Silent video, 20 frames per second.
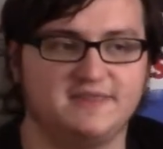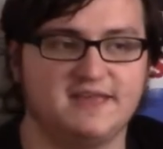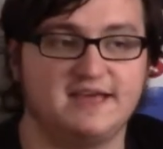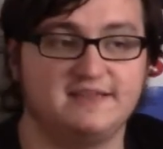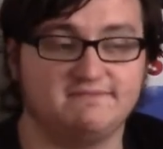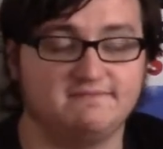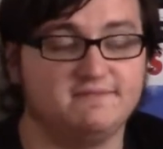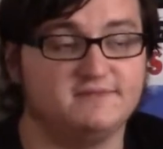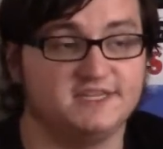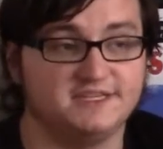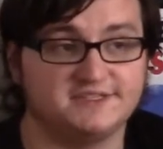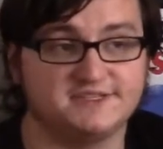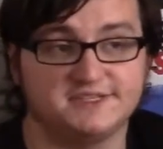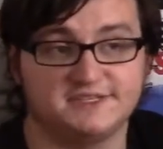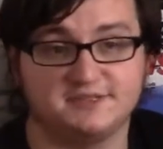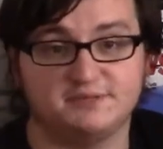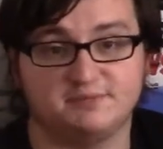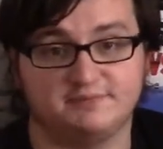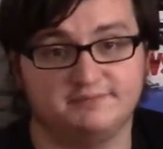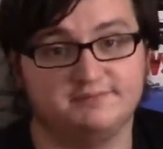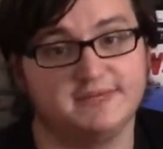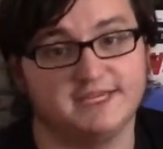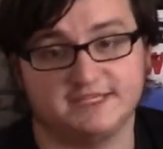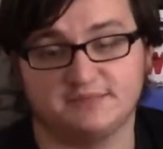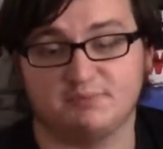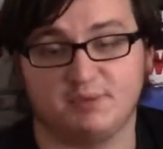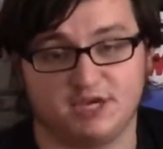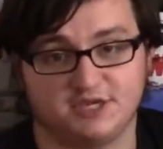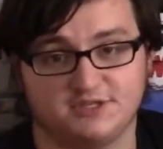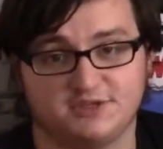That this is
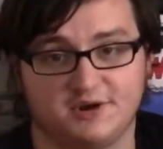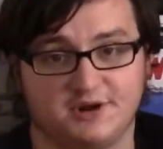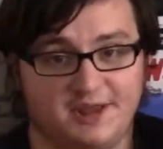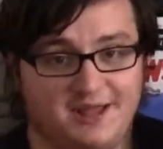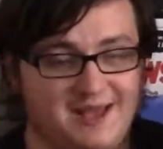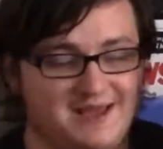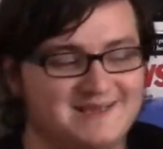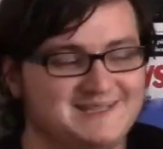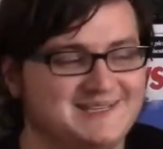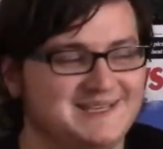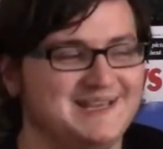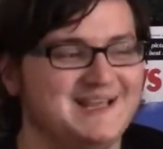it's Pixar, guys.